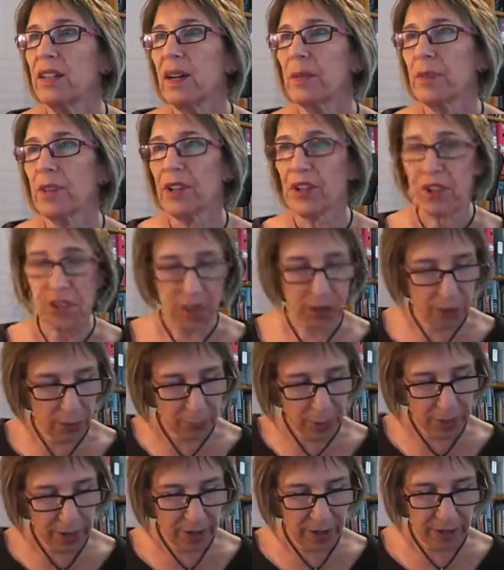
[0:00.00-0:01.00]
I'm going to share it
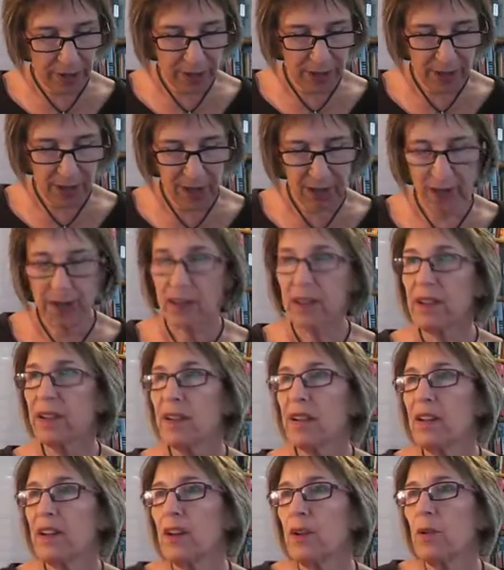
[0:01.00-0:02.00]
with
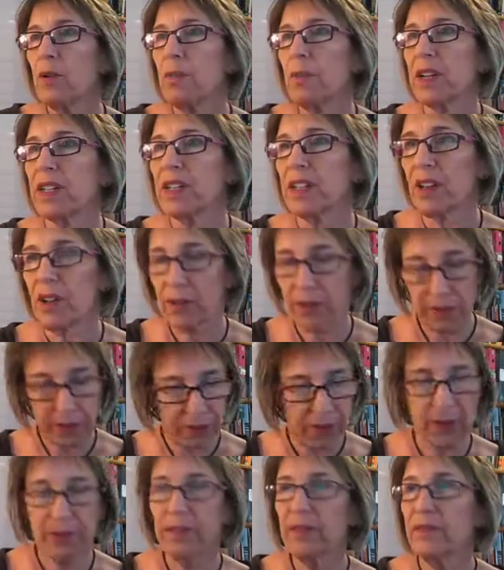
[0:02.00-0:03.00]
myself.